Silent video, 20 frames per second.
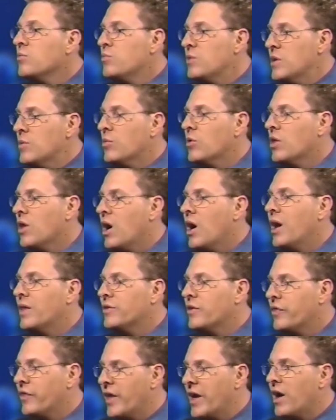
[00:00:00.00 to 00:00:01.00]
people
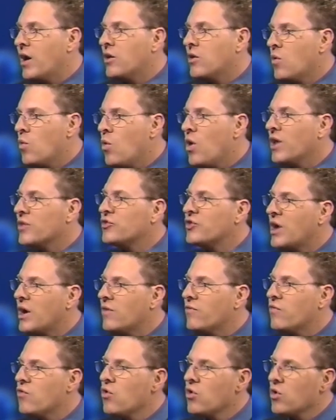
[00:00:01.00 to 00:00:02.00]
on that they ought to watch
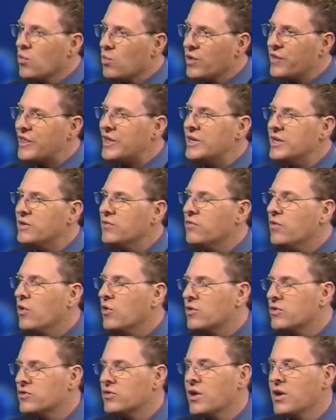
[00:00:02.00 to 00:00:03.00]
out for and what they need to
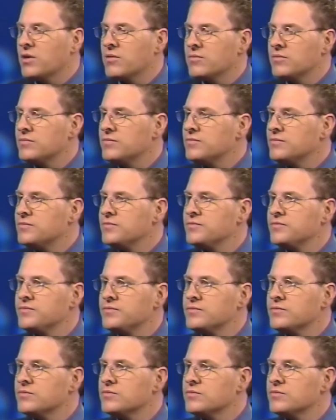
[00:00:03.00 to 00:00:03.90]
focus on? I think there are